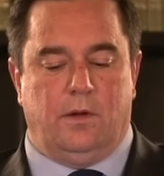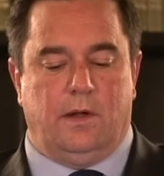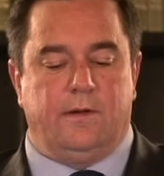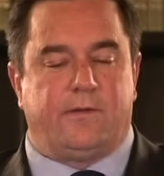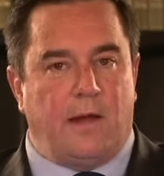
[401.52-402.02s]

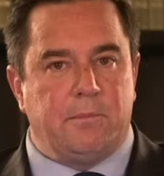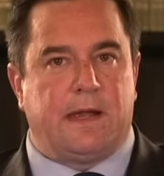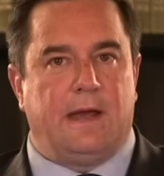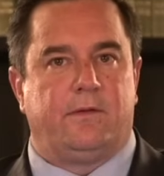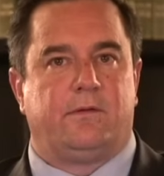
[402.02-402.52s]
In some
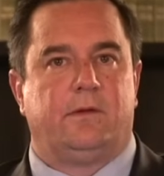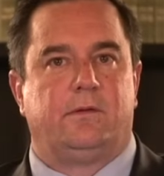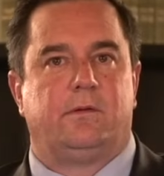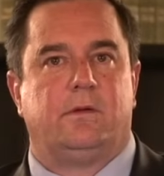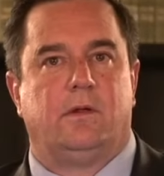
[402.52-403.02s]

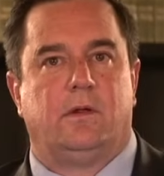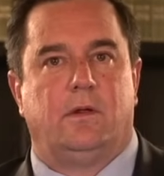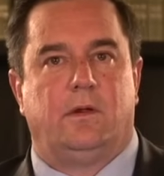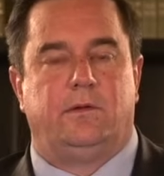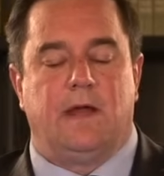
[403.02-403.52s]
cases,
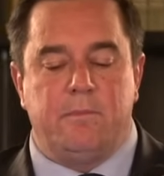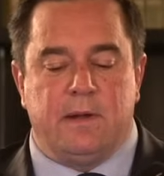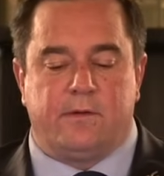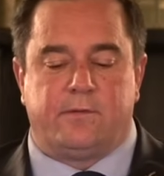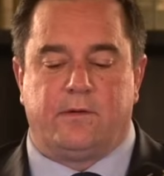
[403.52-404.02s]
DA
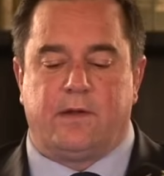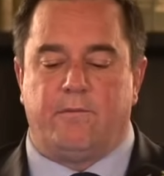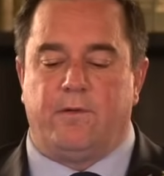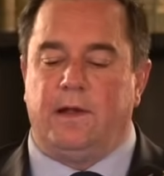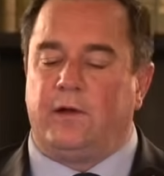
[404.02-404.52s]
ministers
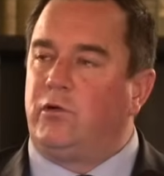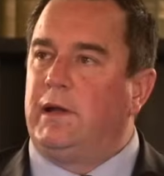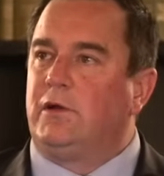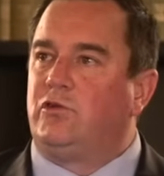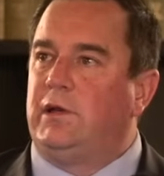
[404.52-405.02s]
have
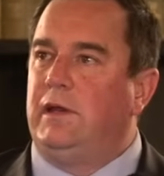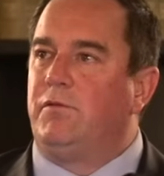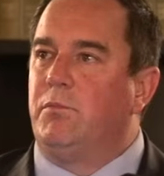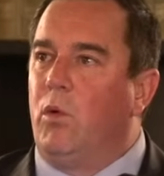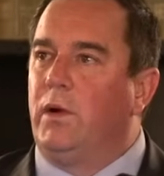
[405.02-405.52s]
literally
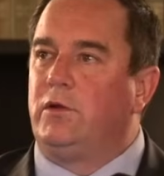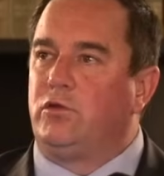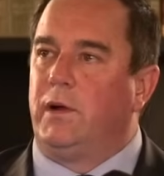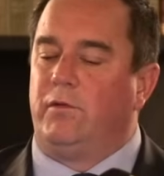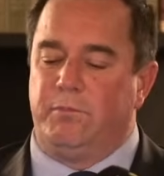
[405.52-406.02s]
achieved more in
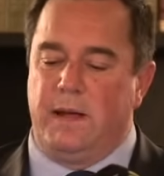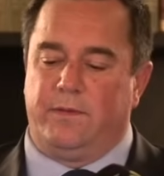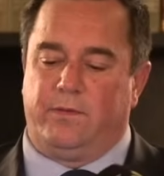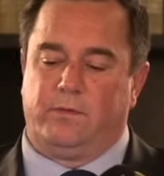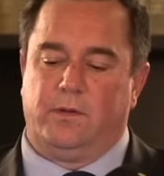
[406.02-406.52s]
12
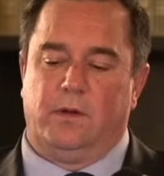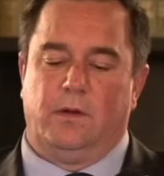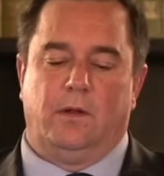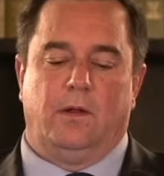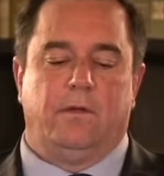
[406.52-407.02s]
months
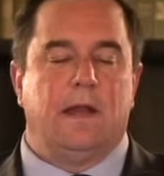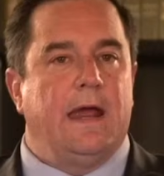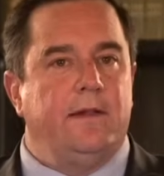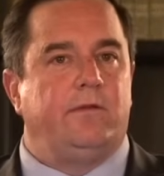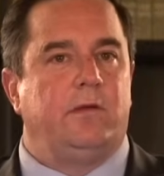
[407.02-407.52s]
than
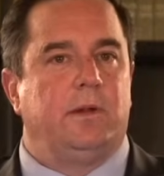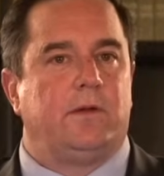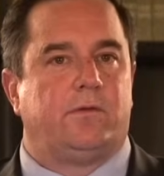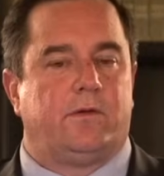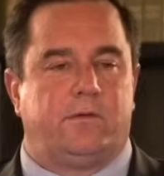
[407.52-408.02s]
ANC
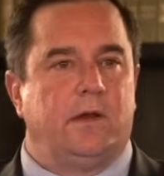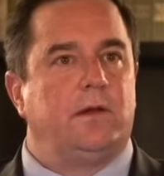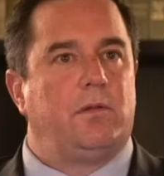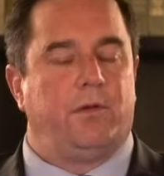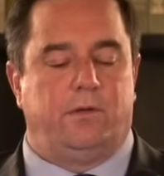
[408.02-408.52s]
ministers did
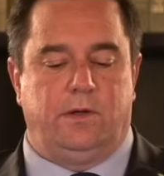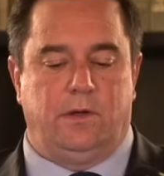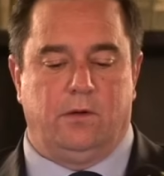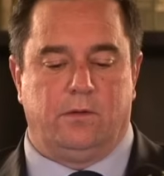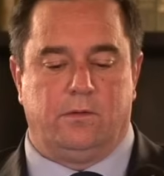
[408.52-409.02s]
in 30
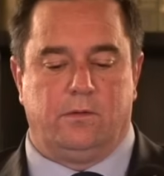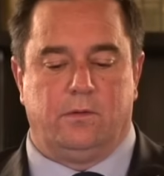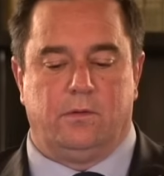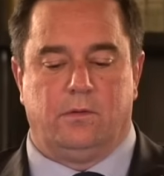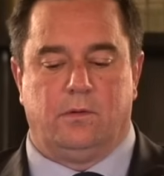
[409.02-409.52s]
years.
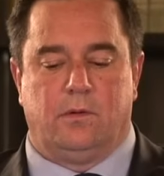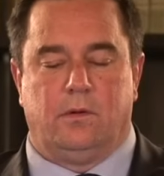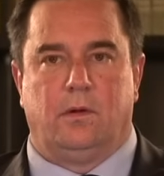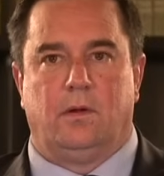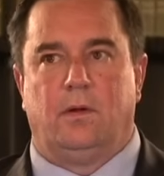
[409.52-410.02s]

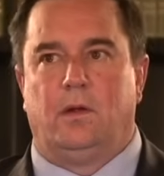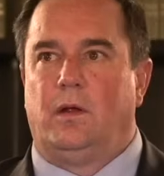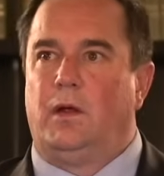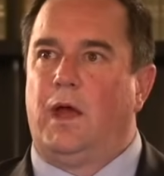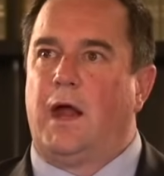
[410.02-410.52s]

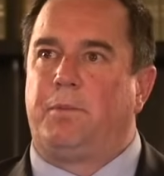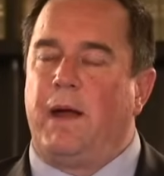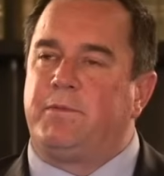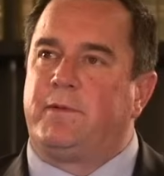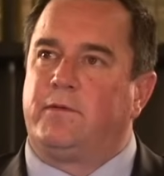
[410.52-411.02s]
And
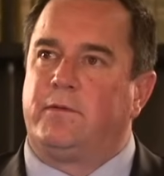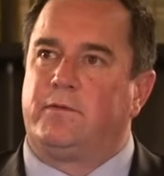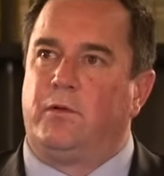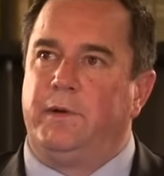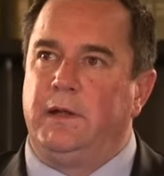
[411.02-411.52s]
perhaps this is
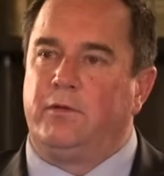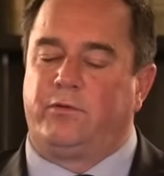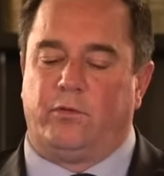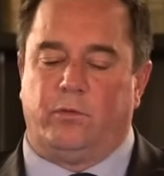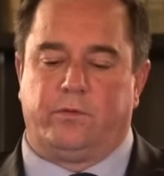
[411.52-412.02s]
the real
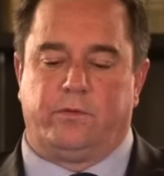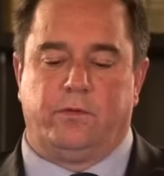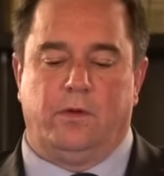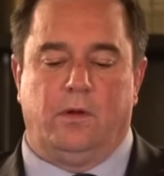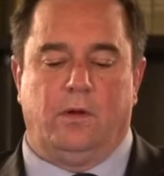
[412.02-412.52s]
source
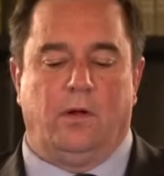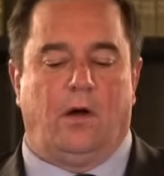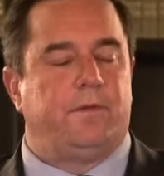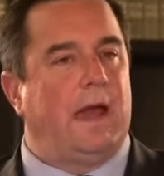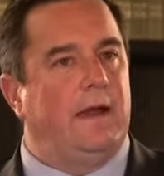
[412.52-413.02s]

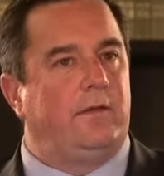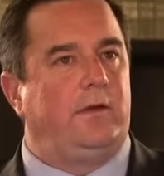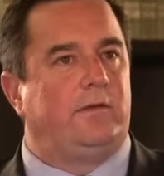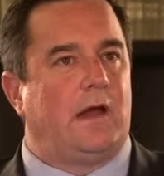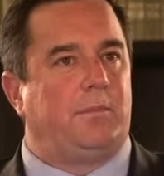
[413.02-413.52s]
of the
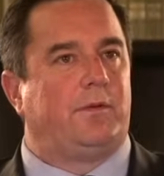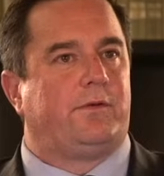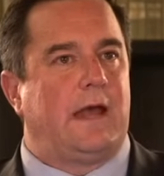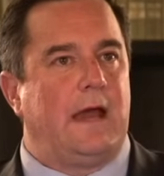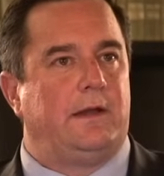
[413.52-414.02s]
ANC's double
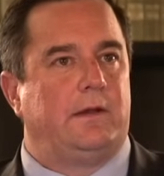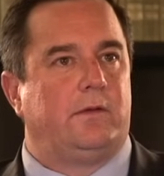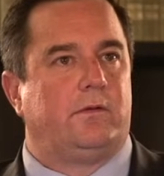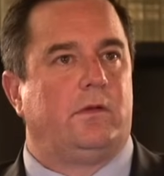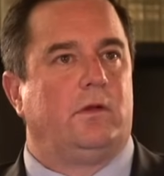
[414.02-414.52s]

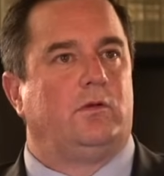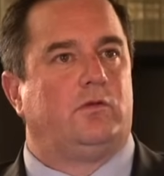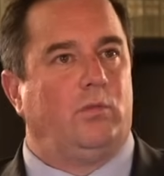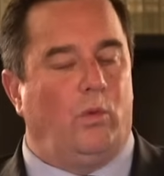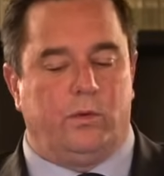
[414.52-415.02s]
standards
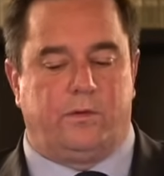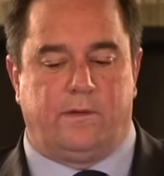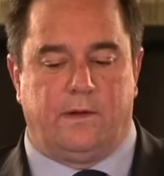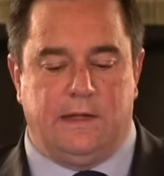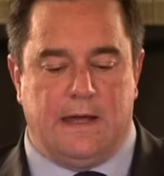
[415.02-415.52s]
towards
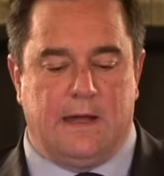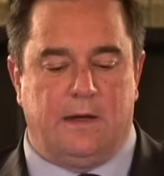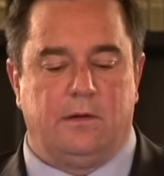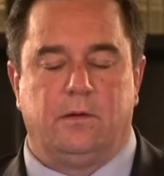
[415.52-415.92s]
the DA,